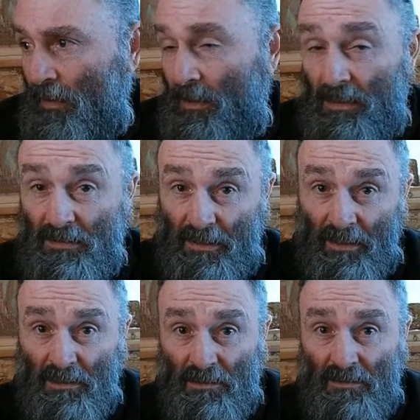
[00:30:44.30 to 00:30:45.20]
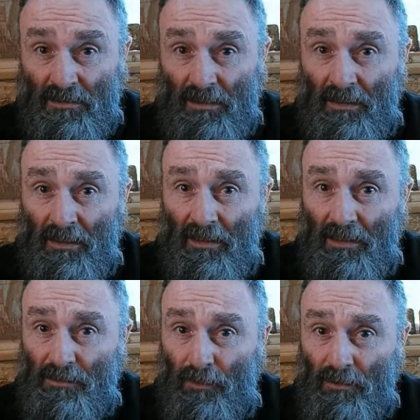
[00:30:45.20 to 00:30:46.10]
Sun
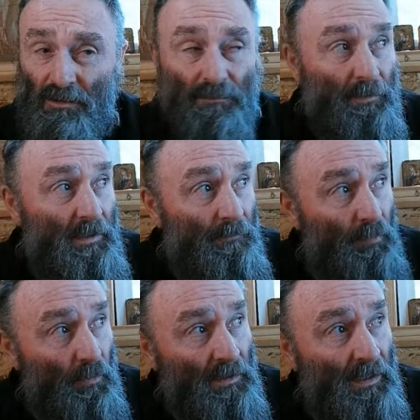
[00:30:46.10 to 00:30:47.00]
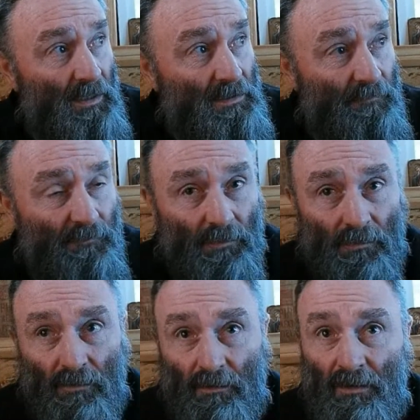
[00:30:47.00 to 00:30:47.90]
exposure is pretty important, guys. If
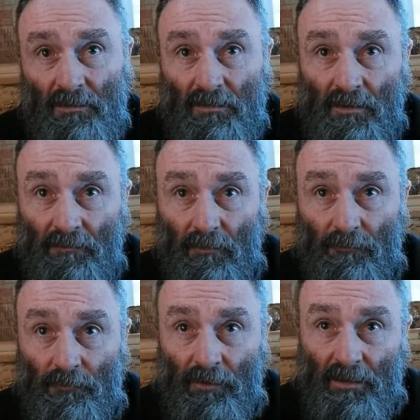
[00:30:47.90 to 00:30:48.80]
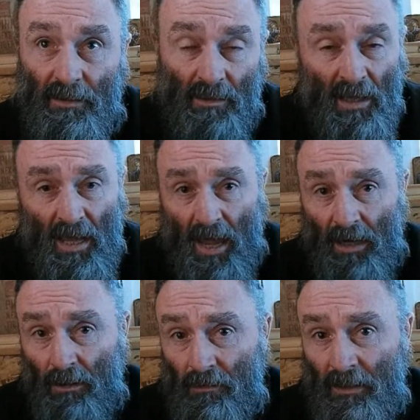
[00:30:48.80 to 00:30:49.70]
you're looking to live off grid and
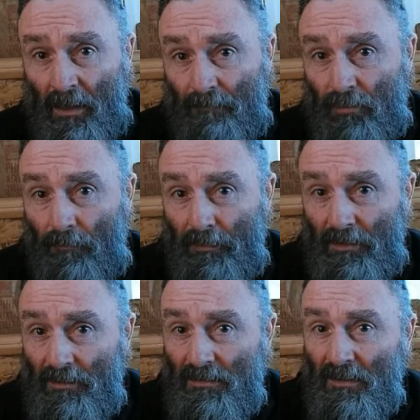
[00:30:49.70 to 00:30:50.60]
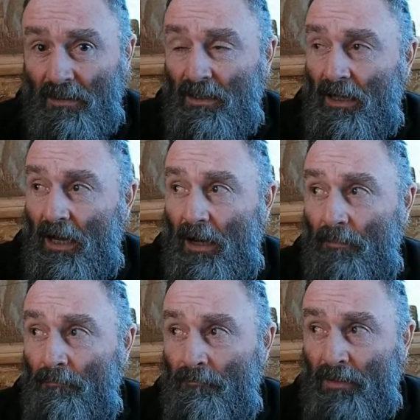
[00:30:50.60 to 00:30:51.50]
looking at properties,
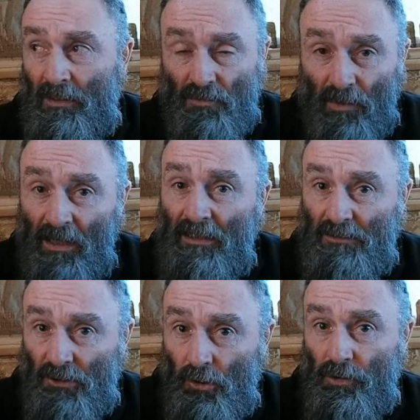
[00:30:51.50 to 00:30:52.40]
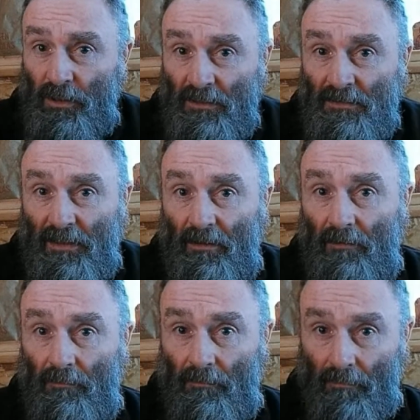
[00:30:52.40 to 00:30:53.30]
there's really two things that
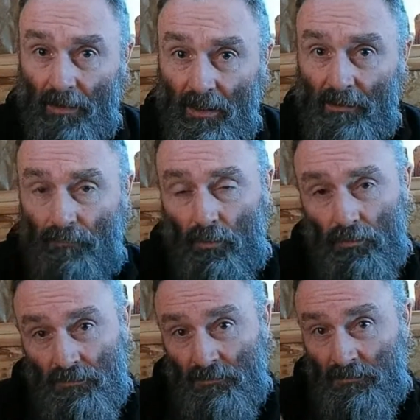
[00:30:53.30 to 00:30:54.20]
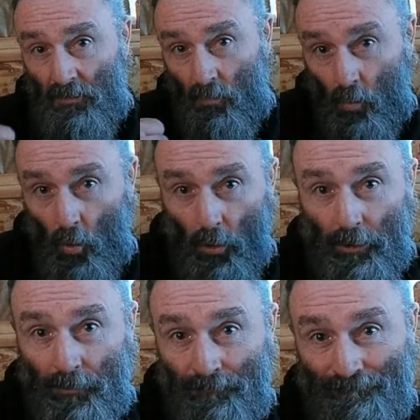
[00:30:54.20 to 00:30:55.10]
are really important:
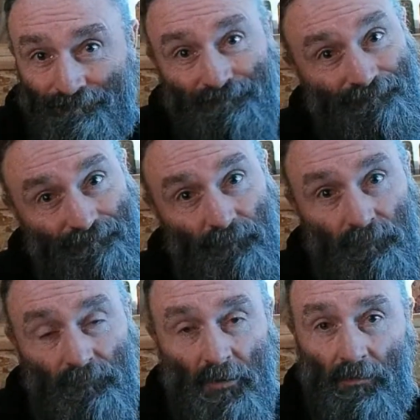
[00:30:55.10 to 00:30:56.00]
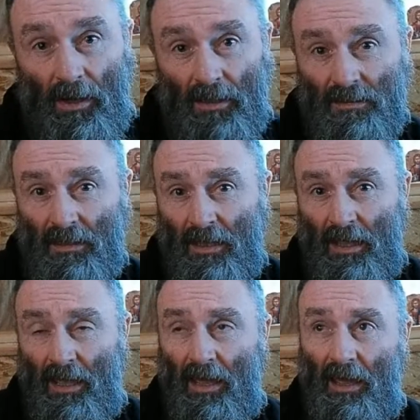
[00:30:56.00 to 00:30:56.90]
water, right,
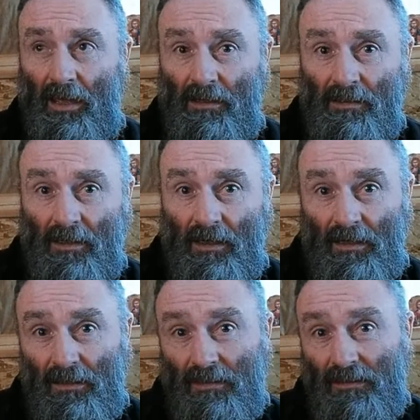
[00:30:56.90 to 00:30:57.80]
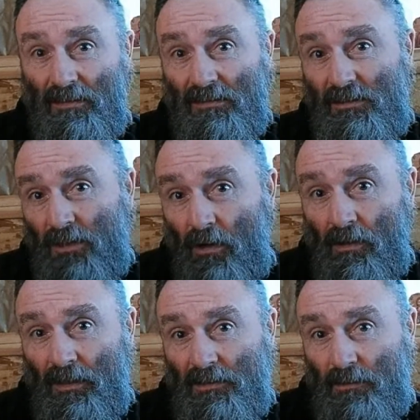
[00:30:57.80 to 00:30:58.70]
and
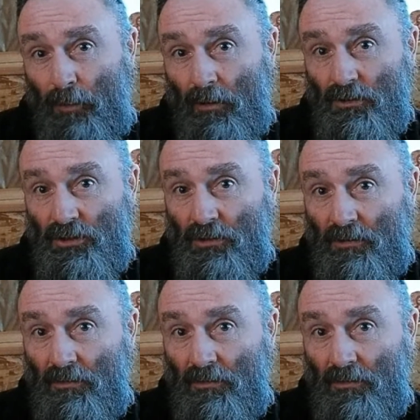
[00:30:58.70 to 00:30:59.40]
solar exposure.